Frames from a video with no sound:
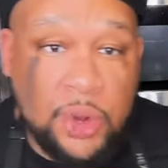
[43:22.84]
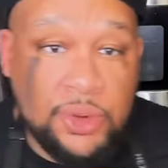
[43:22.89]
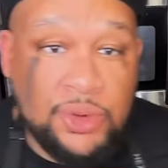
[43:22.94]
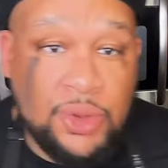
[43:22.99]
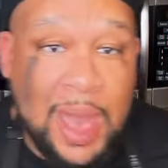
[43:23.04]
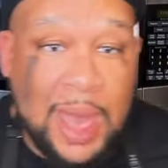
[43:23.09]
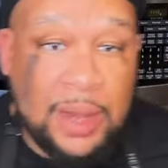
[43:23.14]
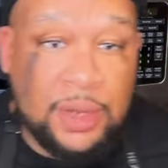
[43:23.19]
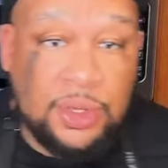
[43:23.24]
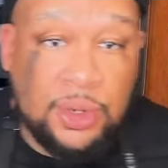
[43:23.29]

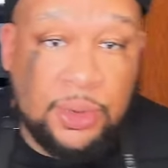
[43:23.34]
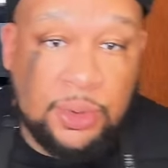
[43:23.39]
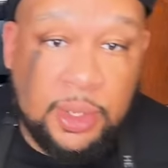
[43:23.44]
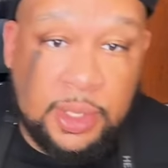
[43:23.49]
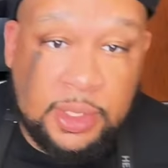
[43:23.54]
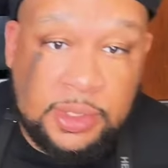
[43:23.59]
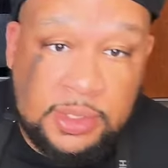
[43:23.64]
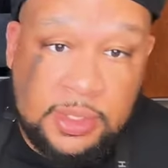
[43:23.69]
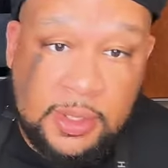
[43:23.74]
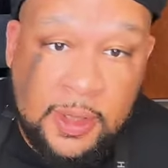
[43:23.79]
showing you how to do
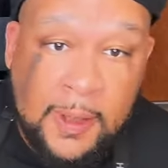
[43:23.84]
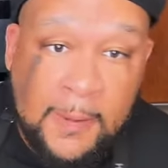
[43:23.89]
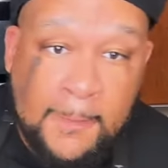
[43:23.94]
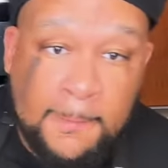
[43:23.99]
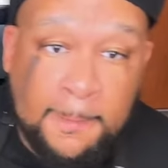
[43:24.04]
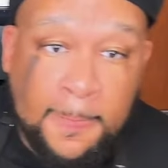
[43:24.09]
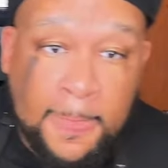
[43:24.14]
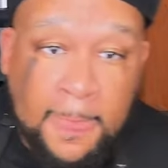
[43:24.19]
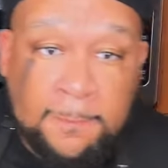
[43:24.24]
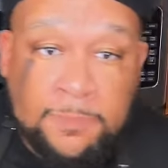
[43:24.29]
this.
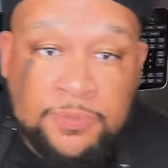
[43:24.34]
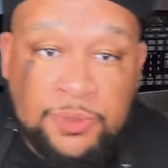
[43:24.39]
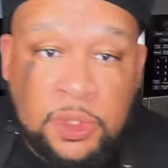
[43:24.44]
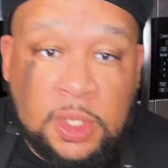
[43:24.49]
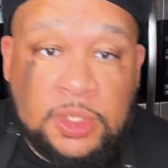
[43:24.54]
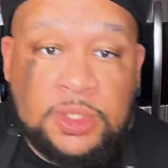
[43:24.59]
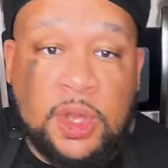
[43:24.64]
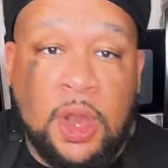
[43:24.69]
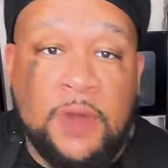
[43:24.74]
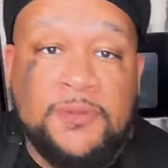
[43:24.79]

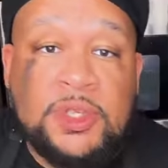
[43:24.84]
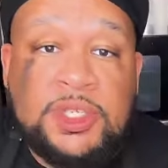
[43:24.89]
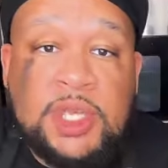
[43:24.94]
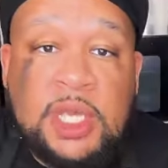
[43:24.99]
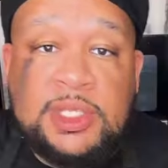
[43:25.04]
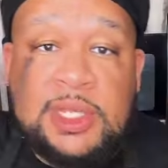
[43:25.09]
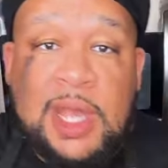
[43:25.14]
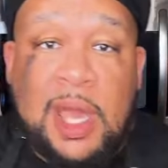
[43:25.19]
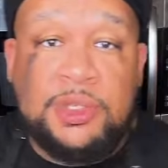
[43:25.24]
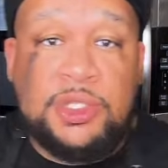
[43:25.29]
So if you're
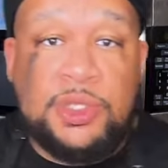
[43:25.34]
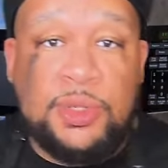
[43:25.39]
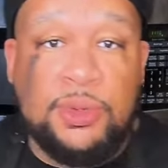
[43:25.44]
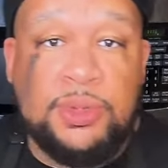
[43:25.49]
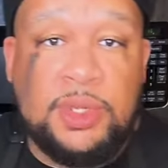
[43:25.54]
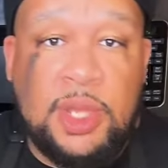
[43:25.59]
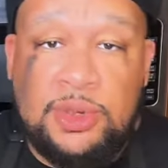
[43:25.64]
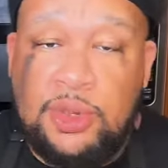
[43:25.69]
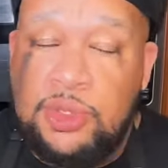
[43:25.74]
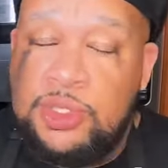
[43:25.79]
just now
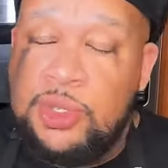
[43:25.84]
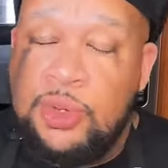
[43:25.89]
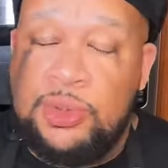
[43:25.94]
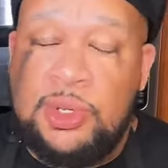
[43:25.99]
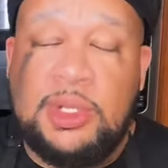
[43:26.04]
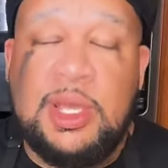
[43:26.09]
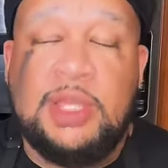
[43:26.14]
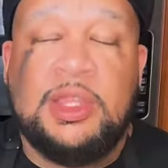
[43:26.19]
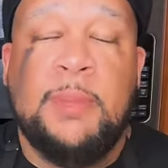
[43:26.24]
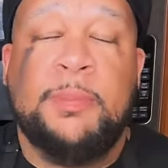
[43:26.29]
tuned in, you
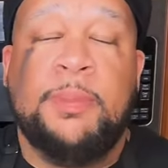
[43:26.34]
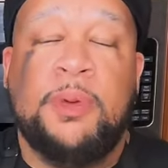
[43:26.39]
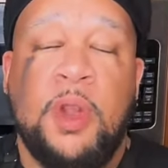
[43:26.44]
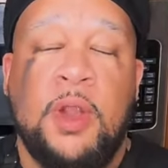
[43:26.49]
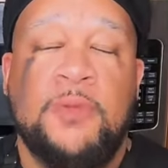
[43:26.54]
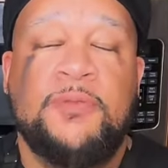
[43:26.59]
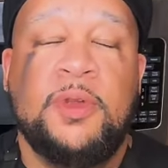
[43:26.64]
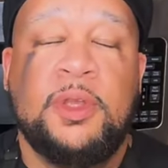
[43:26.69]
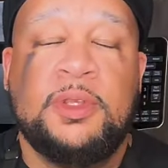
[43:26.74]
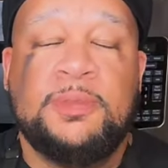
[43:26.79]
tuned in at the
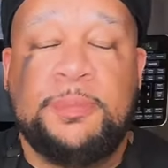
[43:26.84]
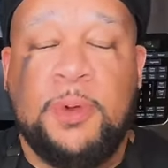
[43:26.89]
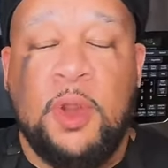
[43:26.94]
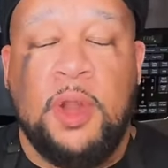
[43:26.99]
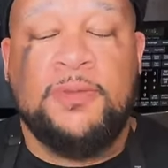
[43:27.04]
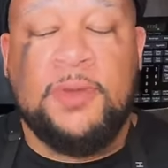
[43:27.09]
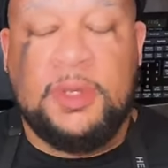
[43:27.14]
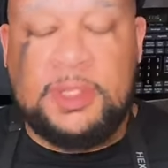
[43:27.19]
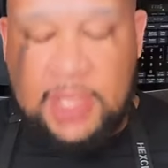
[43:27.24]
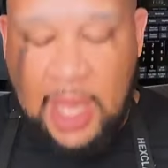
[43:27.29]
perfect
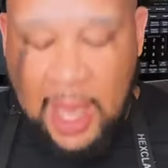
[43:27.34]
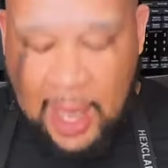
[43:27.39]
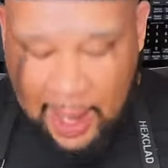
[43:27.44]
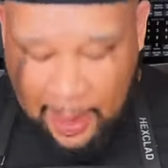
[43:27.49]
perfect